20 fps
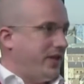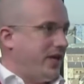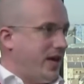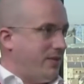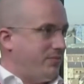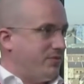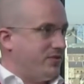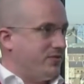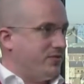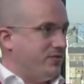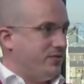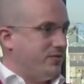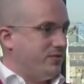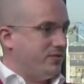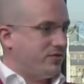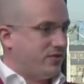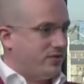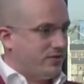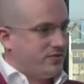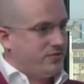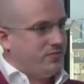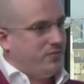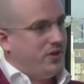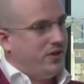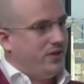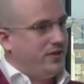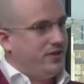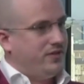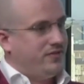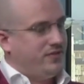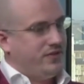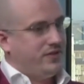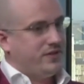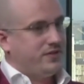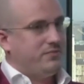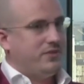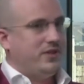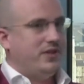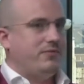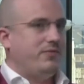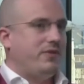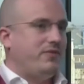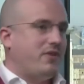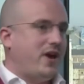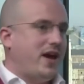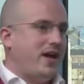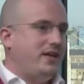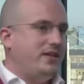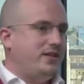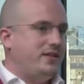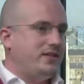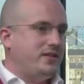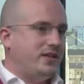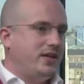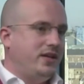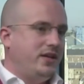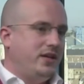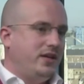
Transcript: Capital Tranche 1, the first $1 million we raised,